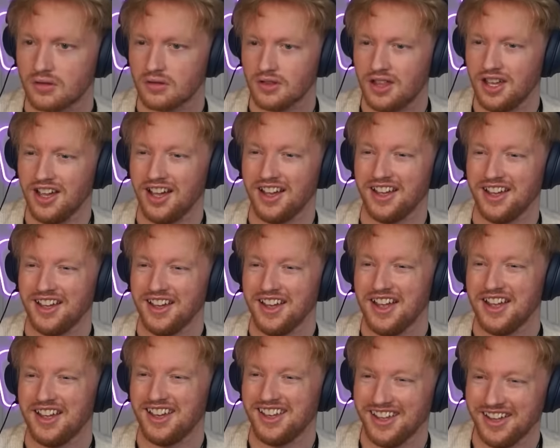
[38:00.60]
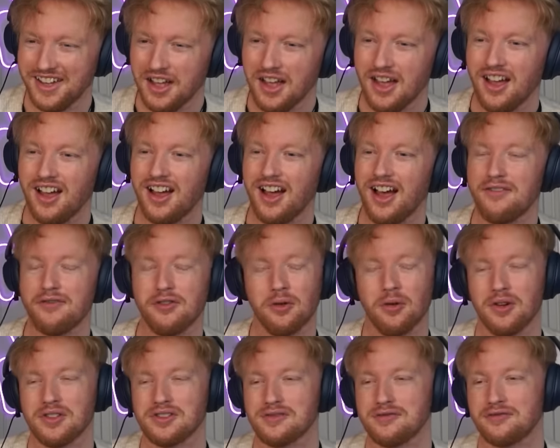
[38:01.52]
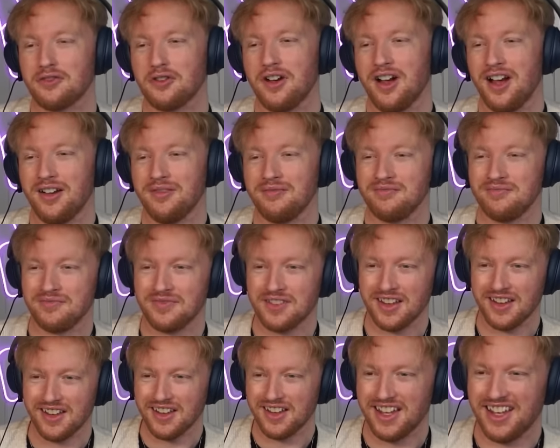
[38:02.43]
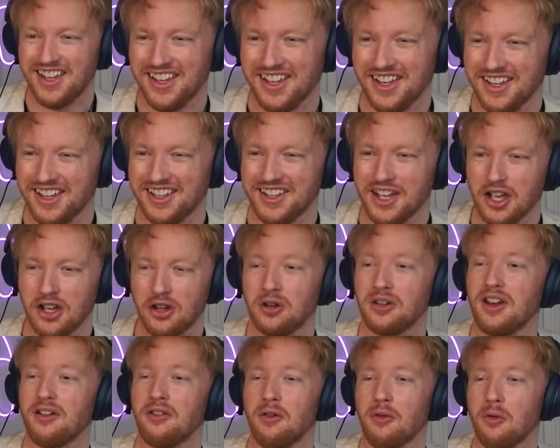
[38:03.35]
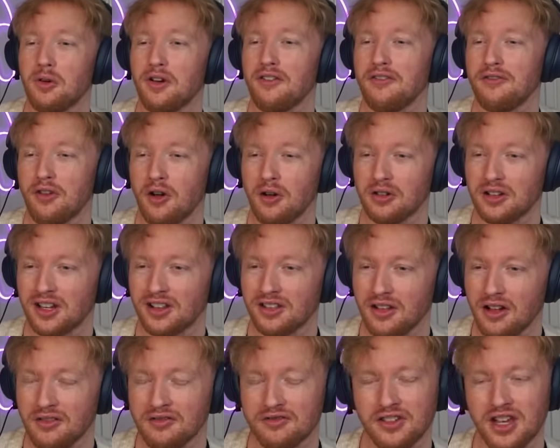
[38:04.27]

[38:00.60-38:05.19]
If it wasn't for him, you never would have fallen in love.